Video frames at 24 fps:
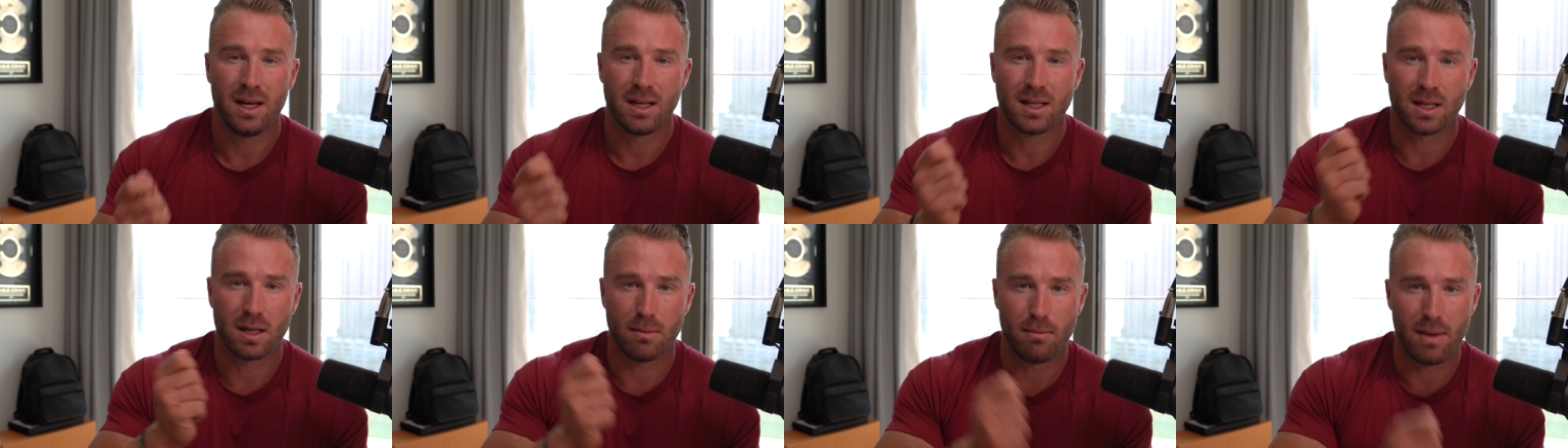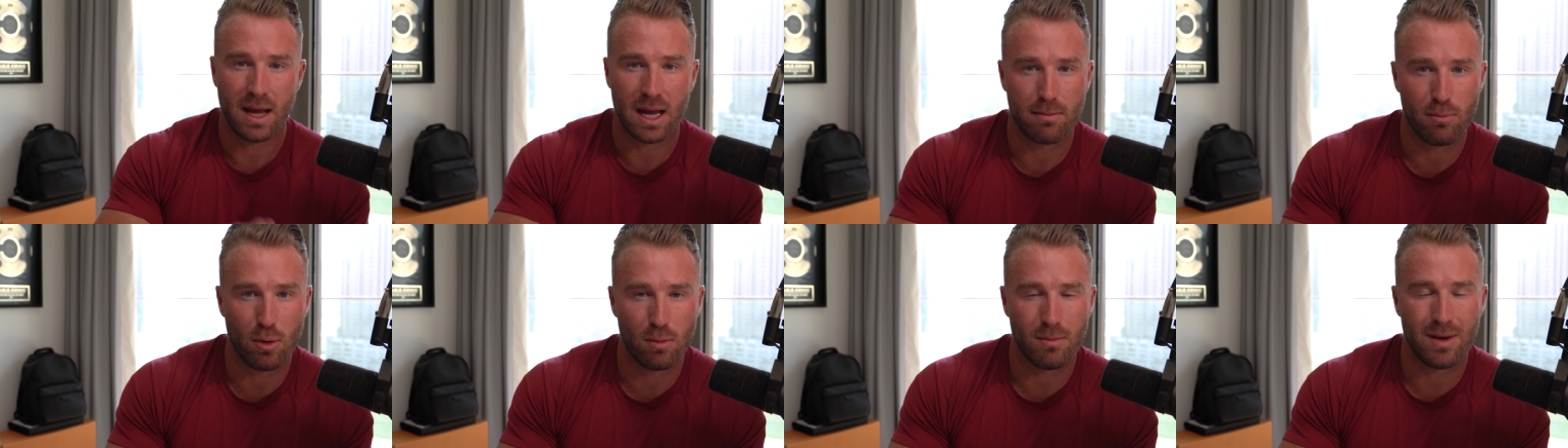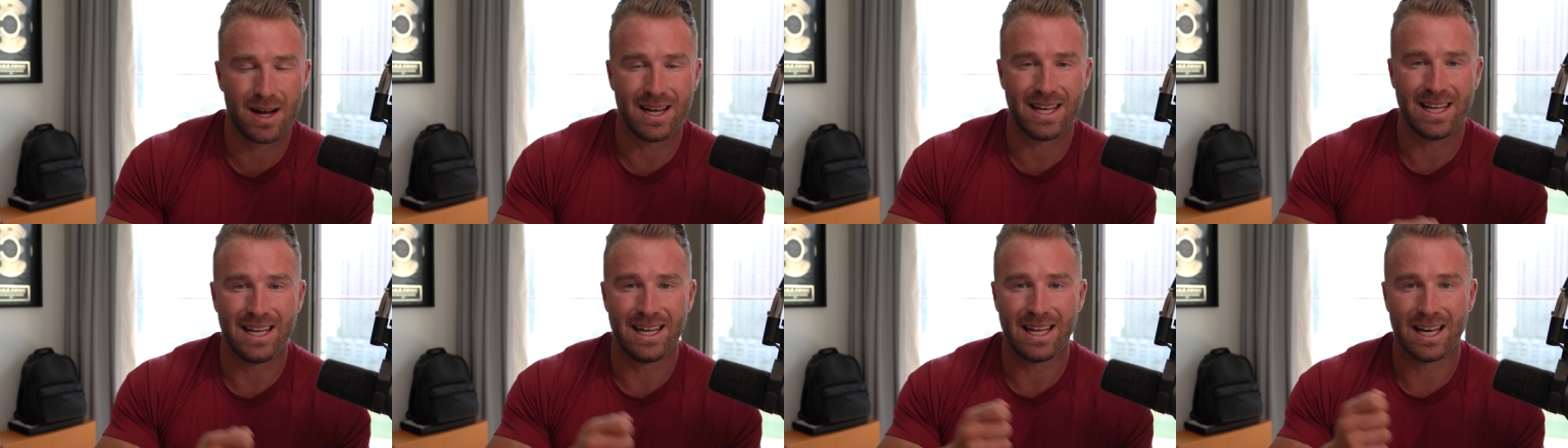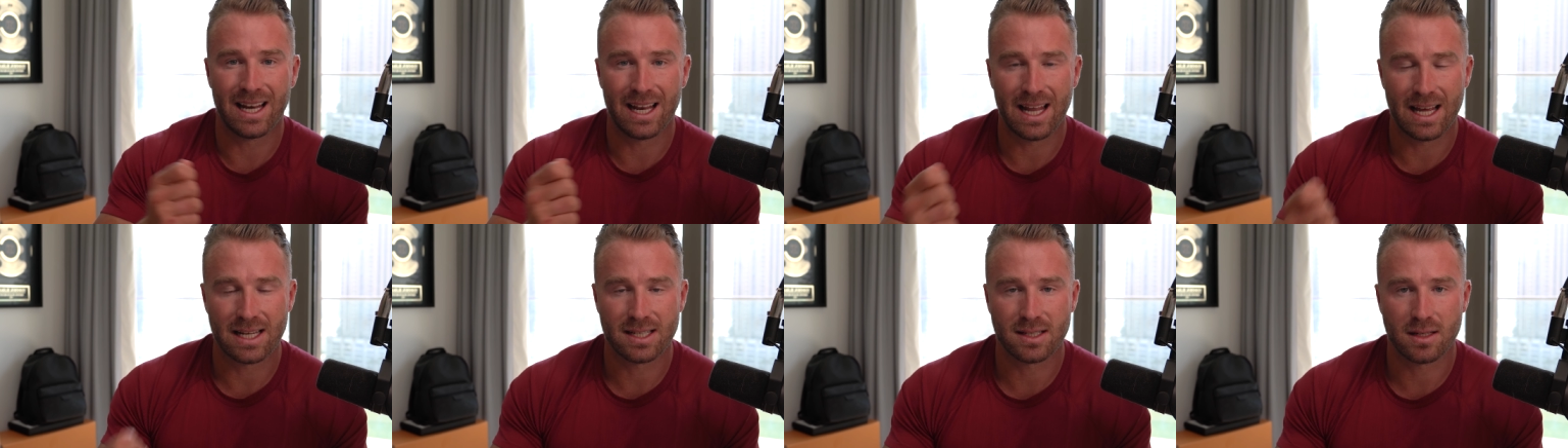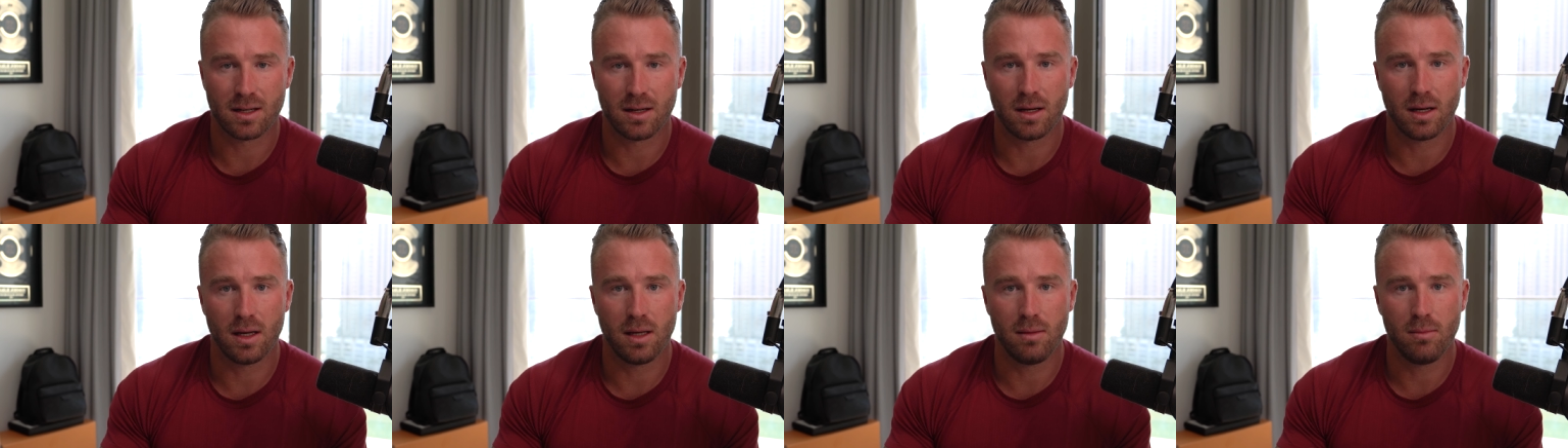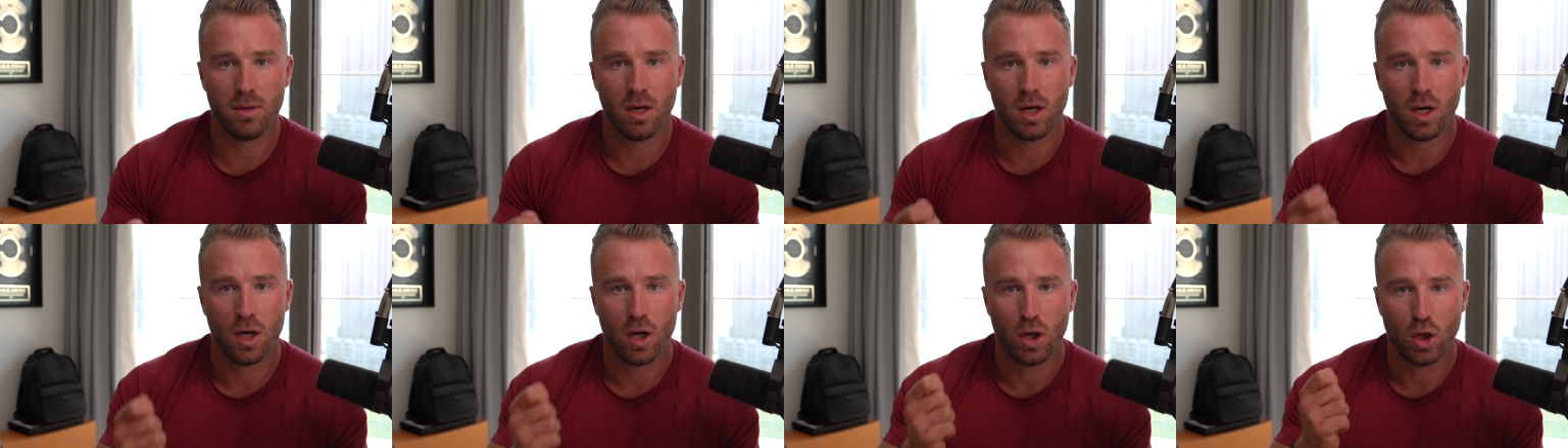to make more money in less
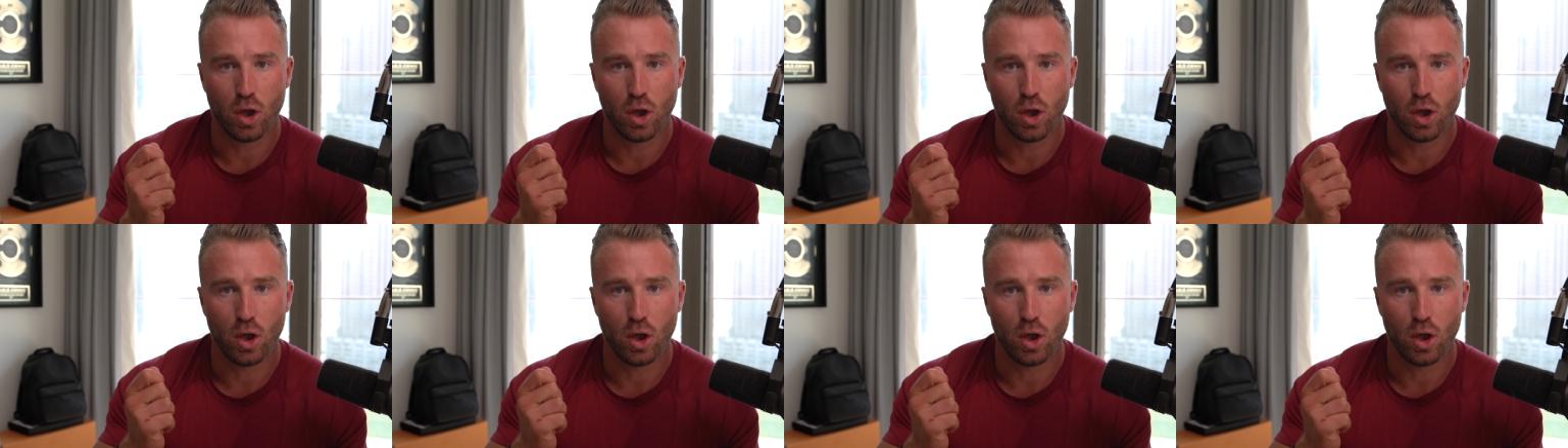time,